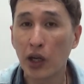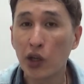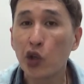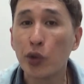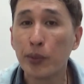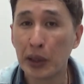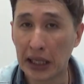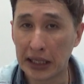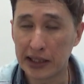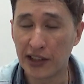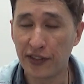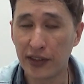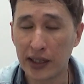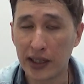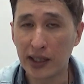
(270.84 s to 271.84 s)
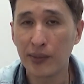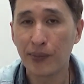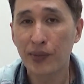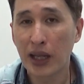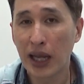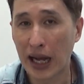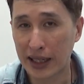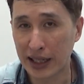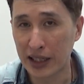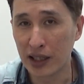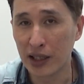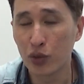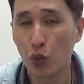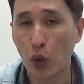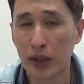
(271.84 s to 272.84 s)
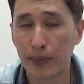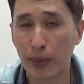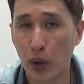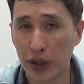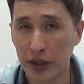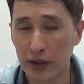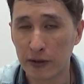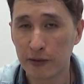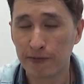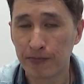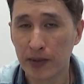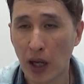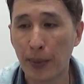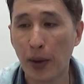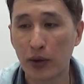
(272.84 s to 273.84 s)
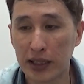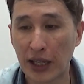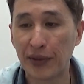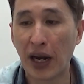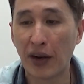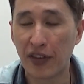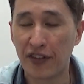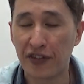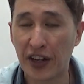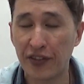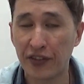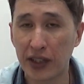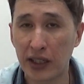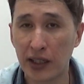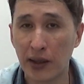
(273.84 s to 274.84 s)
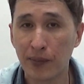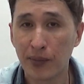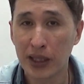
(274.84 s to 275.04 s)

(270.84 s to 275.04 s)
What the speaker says: cumulatively, I can earn 1 point, about 750.